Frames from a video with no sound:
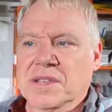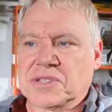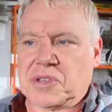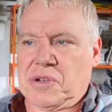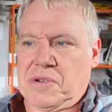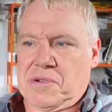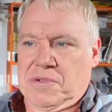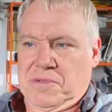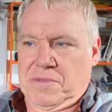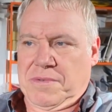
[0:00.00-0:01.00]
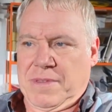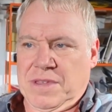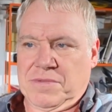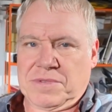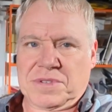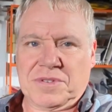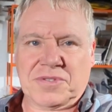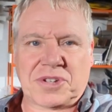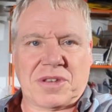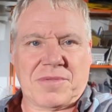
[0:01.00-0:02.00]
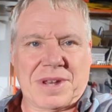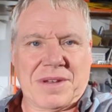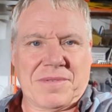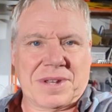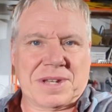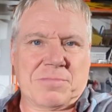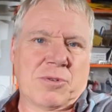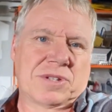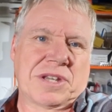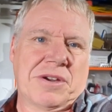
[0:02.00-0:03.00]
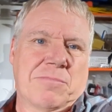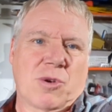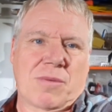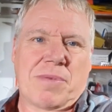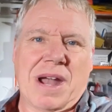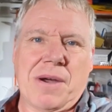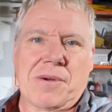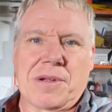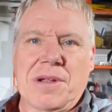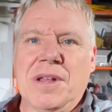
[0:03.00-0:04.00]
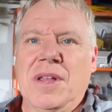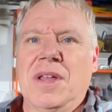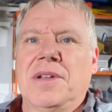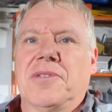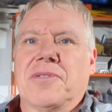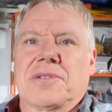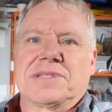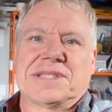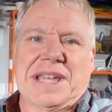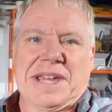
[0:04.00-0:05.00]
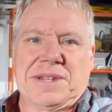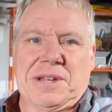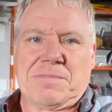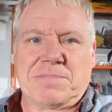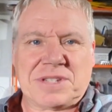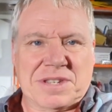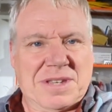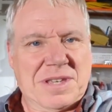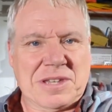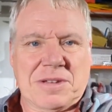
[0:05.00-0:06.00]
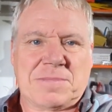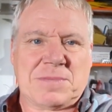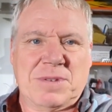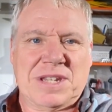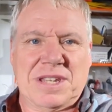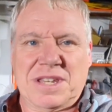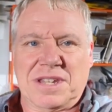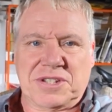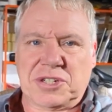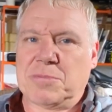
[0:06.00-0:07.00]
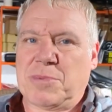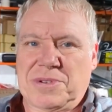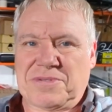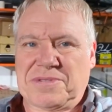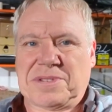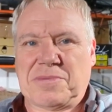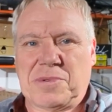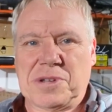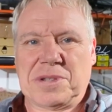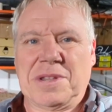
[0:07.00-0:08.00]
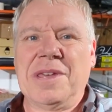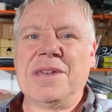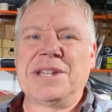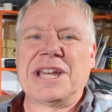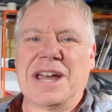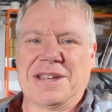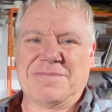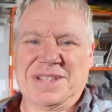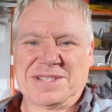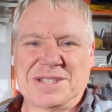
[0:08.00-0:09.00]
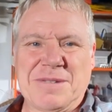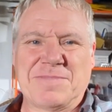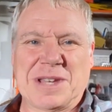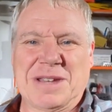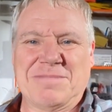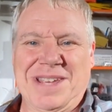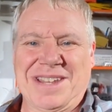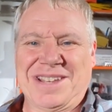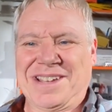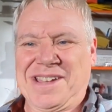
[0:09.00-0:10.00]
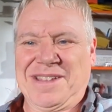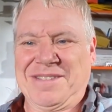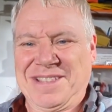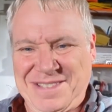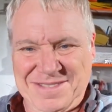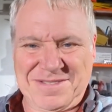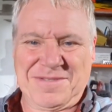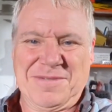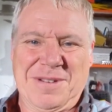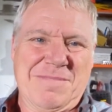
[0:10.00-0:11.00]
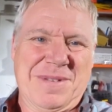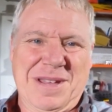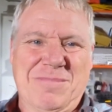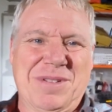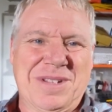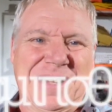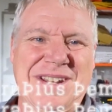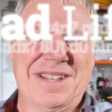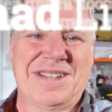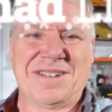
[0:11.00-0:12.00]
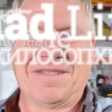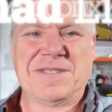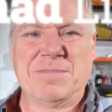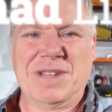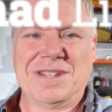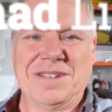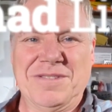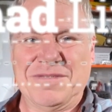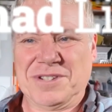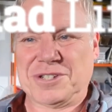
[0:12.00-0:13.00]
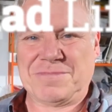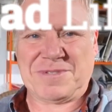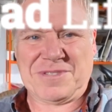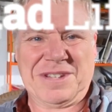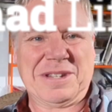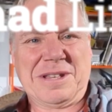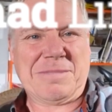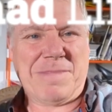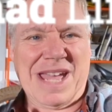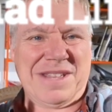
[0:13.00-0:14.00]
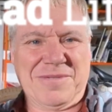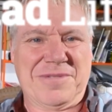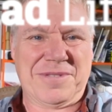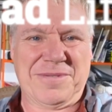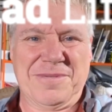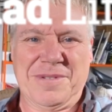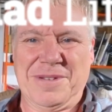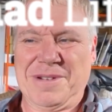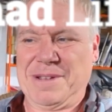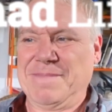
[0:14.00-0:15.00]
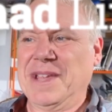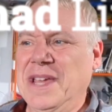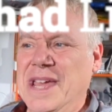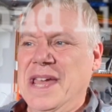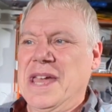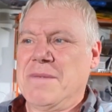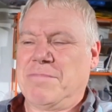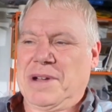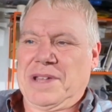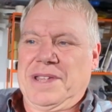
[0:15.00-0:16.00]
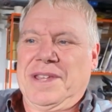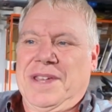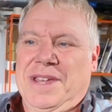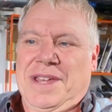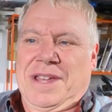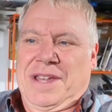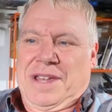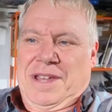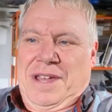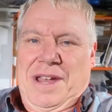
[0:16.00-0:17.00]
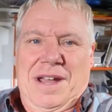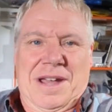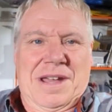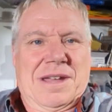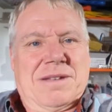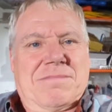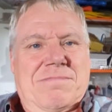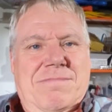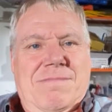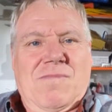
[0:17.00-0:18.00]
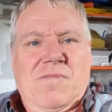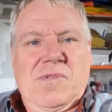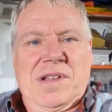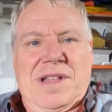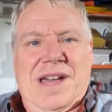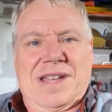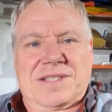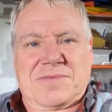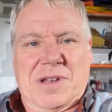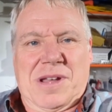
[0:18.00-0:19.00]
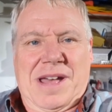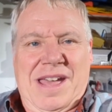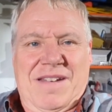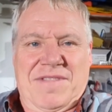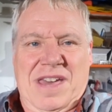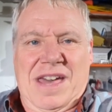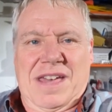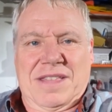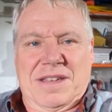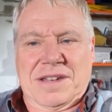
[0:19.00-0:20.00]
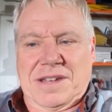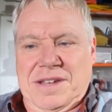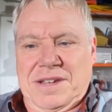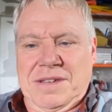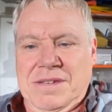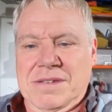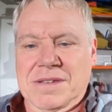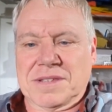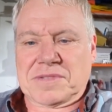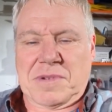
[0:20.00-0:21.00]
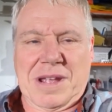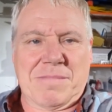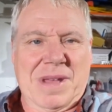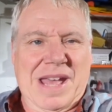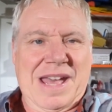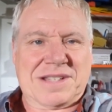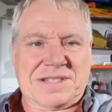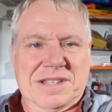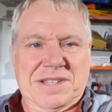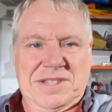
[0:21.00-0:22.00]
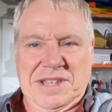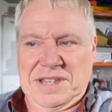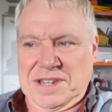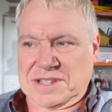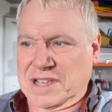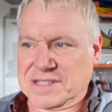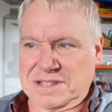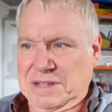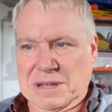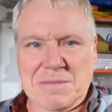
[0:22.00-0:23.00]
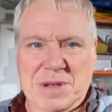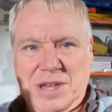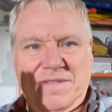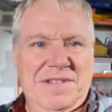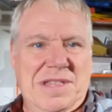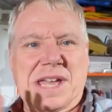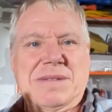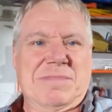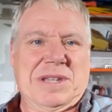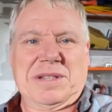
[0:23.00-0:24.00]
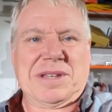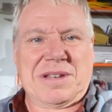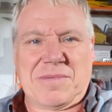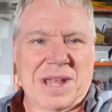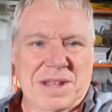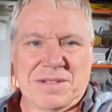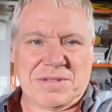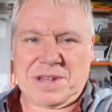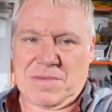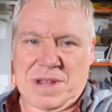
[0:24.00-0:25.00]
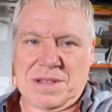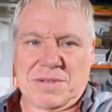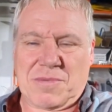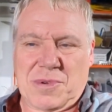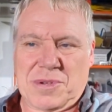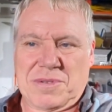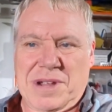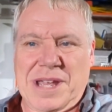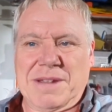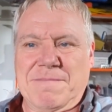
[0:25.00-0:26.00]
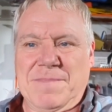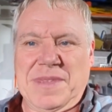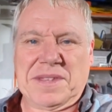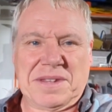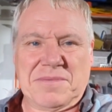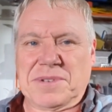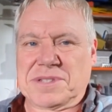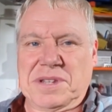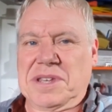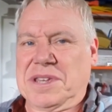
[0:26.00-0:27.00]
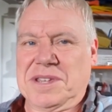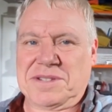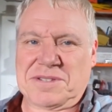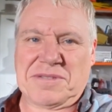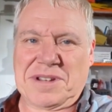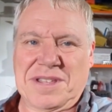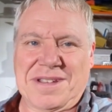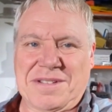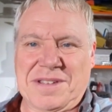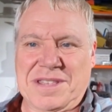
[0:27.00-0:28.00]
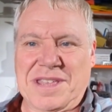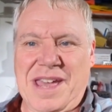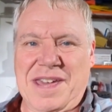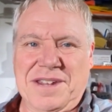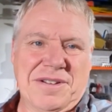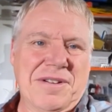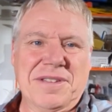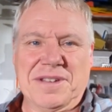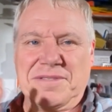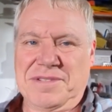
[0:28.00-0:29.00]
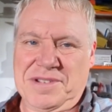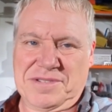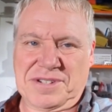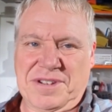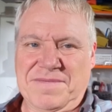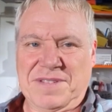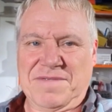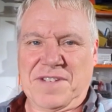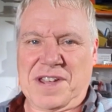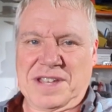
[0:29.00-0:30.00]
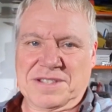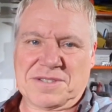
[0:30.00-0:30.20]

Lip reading: So it was usually when I wanted to put down more power or stand up to get up speed to hit a jump, which was the one time it skipped on me, and it kind of screwed up my ability to get enough speed to do the jump, so I had to like manual through it, right? But I realized, well, I have that SRAM axis, and it doesn't come out of alignment like a regular derailleur would, right? And it wasn't hit or anything like that, and all the other gears shifted fine.